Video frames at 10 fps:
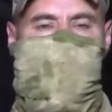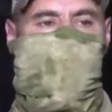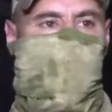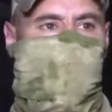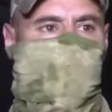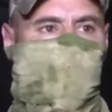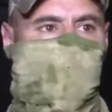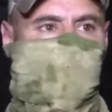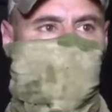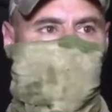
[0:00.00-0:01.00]
for
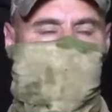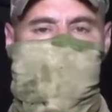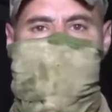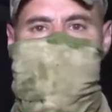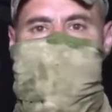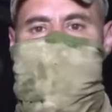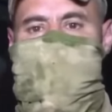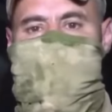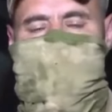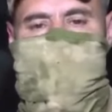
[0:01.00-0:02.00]
promoting military
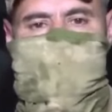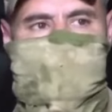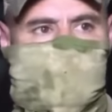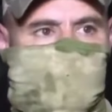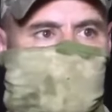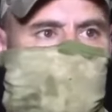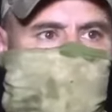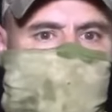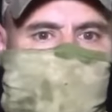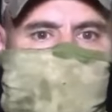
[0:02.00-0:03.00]
specialities. We are here to
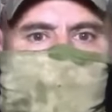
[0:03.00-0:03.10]
develop